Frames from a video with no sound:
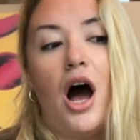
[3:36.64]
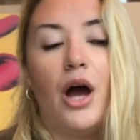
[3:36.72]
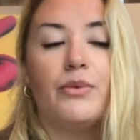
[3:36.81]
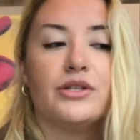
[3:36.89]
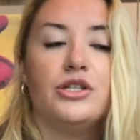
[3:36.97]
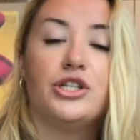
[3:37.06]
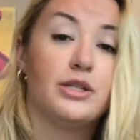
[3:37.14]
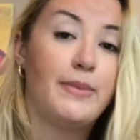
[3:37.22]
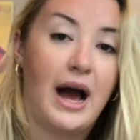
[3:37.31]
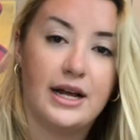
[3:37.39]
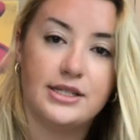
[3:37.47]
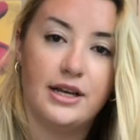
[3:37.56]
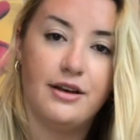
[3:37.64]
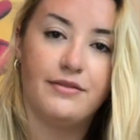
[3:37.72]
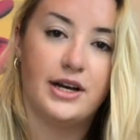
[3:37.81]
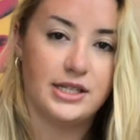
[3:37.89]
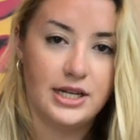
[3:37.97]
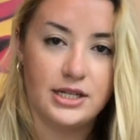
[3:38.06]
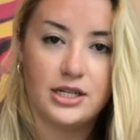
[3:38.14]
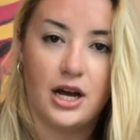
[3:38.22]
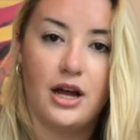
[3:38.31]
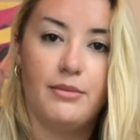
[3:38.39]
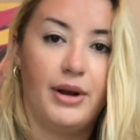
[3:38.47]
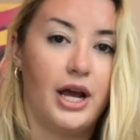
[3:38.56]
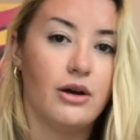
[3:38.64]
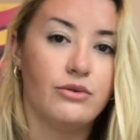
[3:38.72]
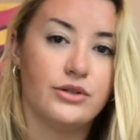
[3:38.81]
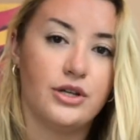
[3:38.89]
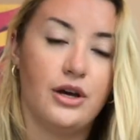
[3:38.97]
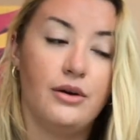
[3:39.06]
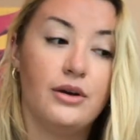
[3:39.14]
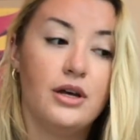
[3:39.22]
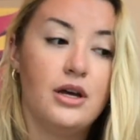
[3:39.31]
I wasn't just passive as an intern, but I also